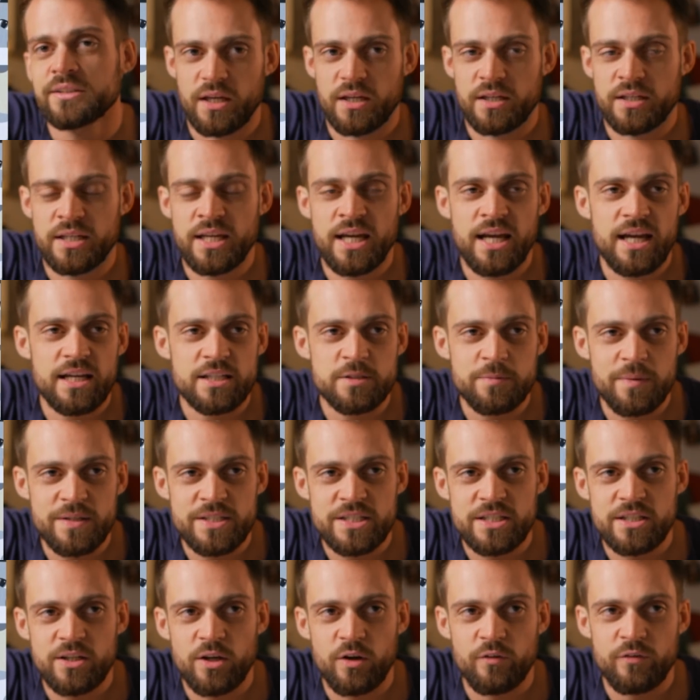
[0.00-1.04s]
Yeah,
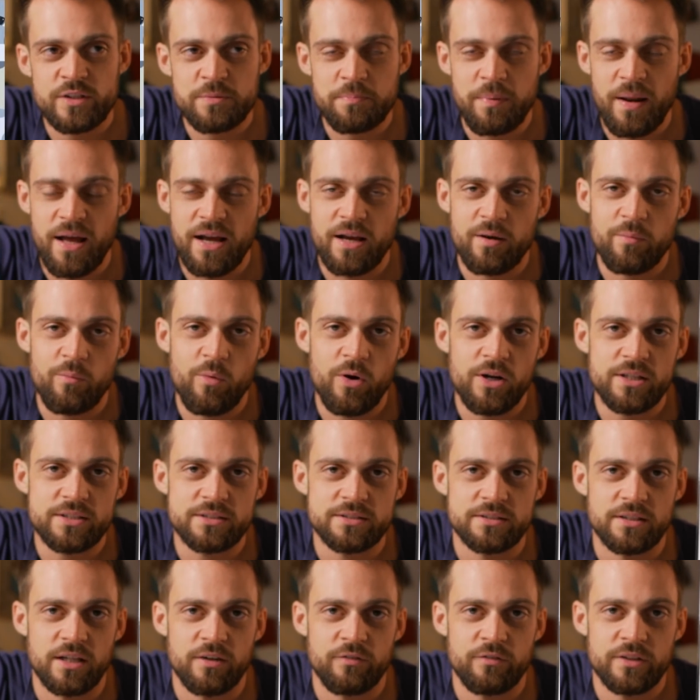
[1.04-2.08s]
especially a lot of his black and white
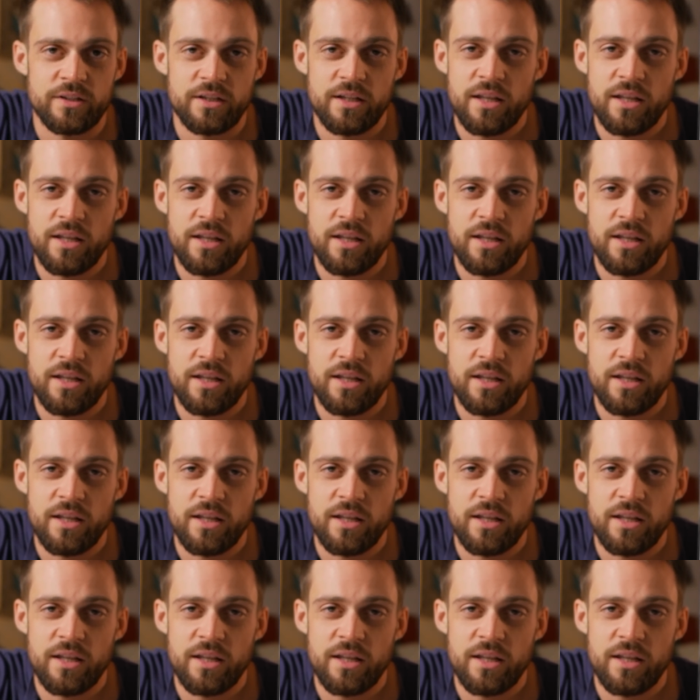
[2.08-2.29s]
stuff and the